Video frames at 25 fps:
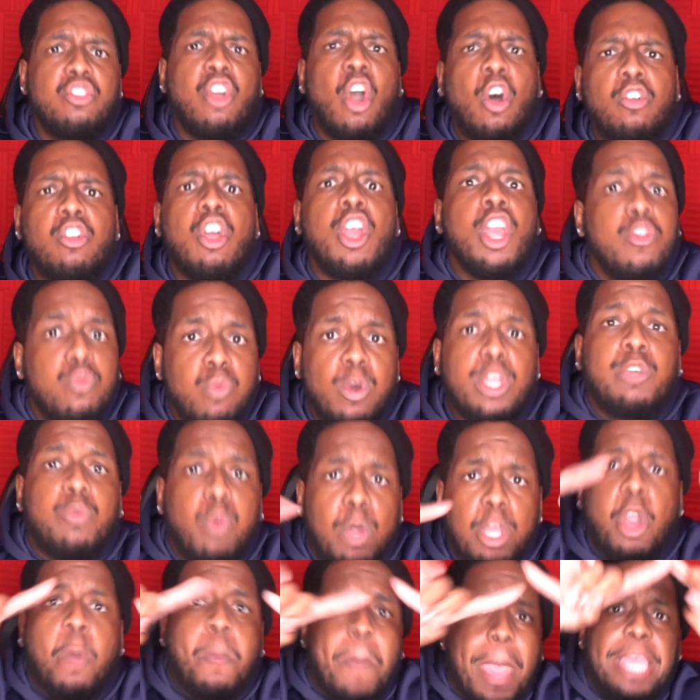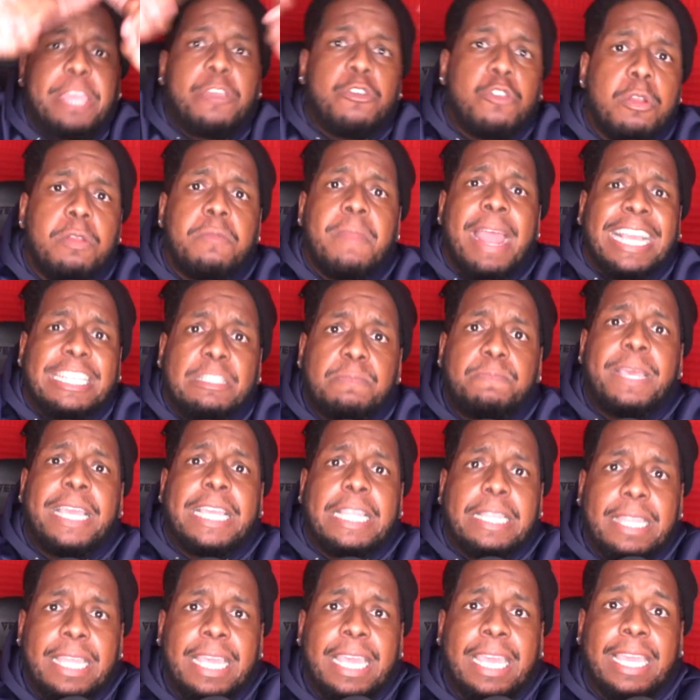gonna make you the next
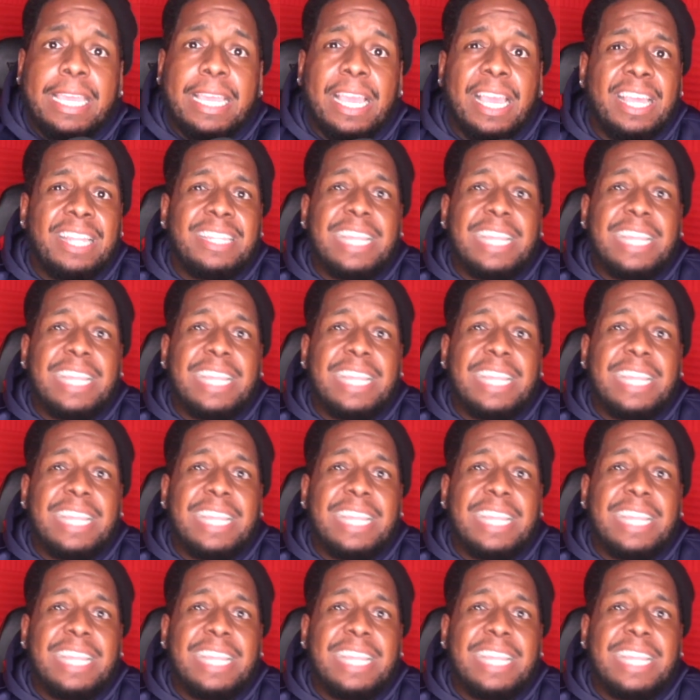big thing.